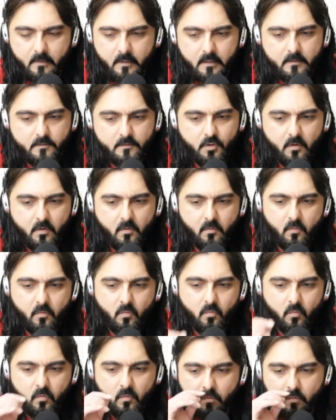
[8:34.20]
So,
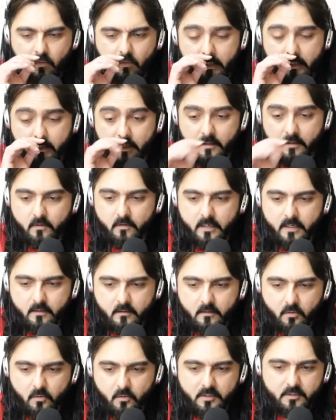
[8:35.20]
and
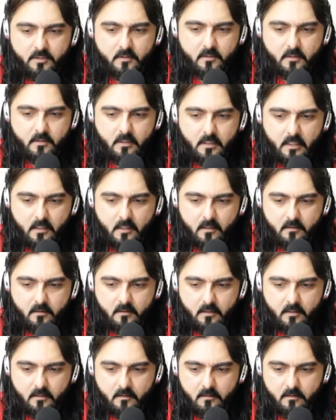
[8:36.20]
great question
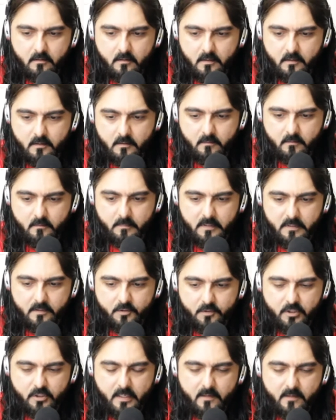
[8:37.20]
in
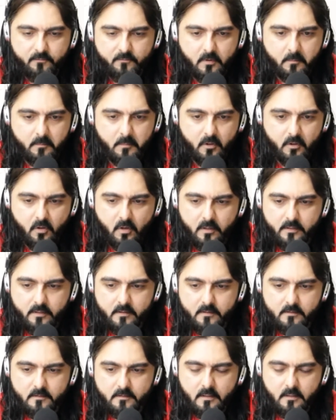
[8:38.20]
the chat from our
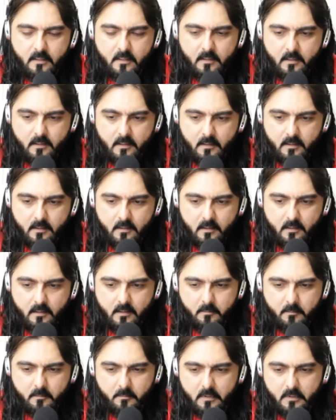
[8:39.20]
audience.
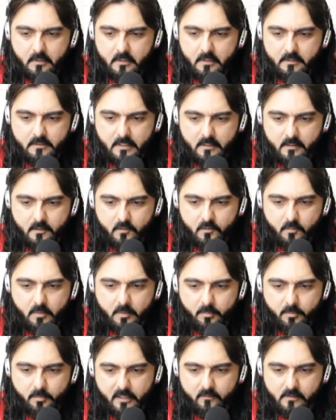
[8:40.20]
They sent it to
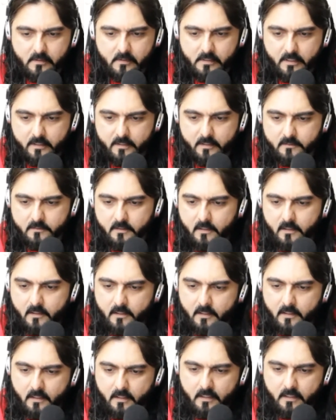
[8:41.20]
me privately, I guess.
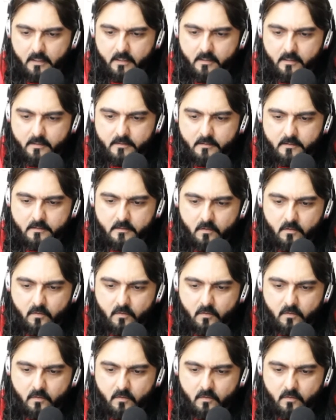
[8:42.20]
Is